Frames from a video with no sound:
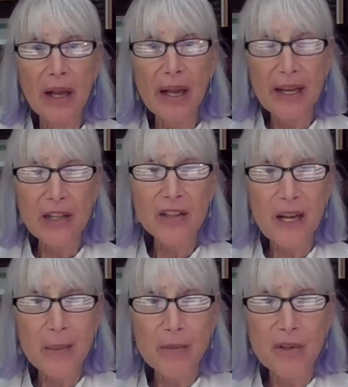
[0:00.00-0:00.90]

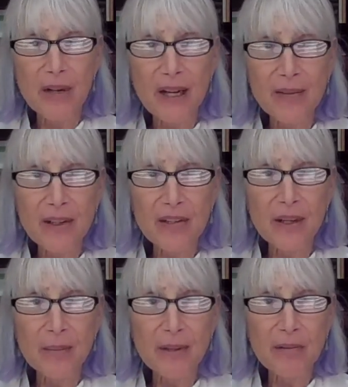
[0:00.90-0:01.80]
Anytime you're having
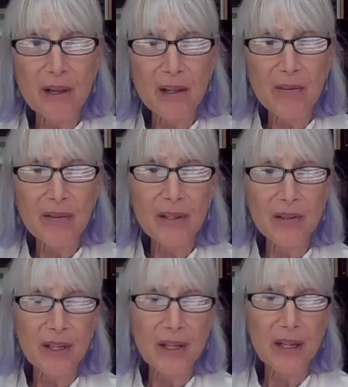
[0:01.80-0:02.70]
something relatively
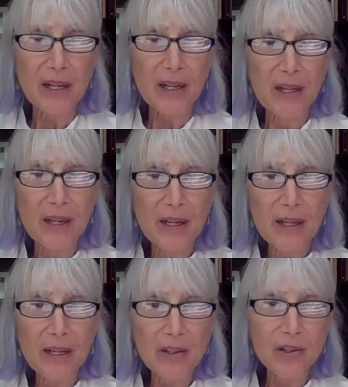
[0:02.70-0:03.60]
acidic,
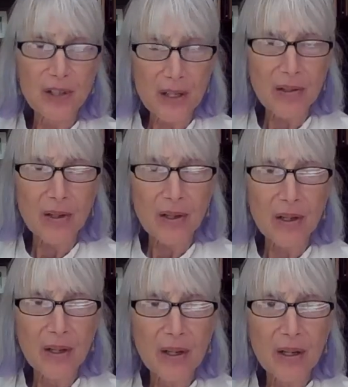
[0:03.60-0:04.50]
consider,
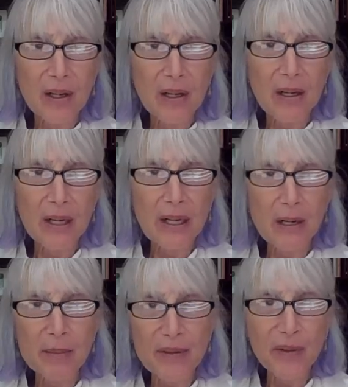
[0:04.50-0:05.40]

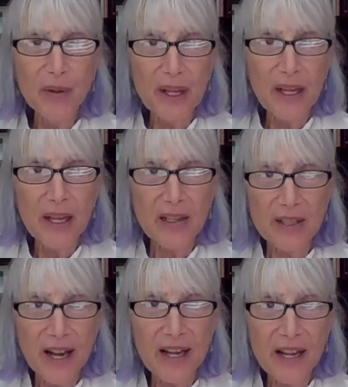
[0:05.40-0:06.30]
if you can,
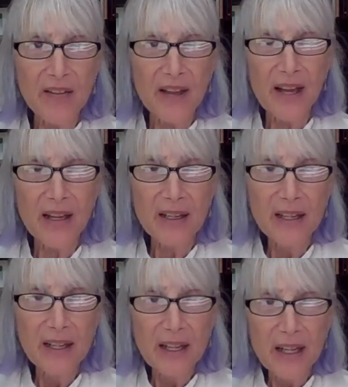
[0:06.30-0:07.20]
taking that
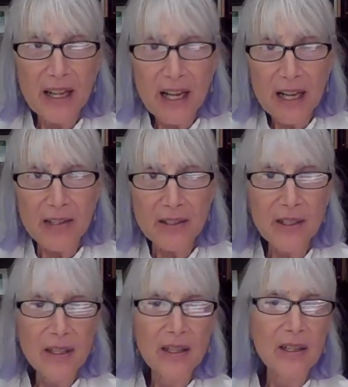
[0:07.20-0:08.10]
and
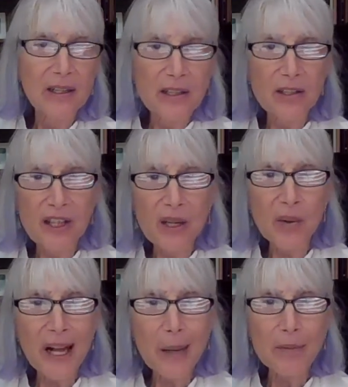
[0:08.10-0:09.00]
seeing
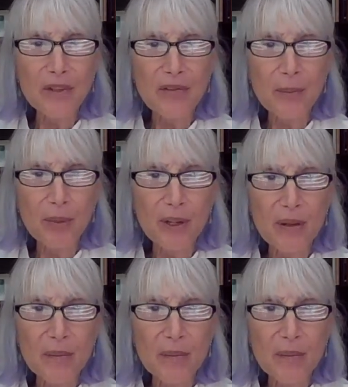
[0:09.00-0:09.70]
what happens if you put it in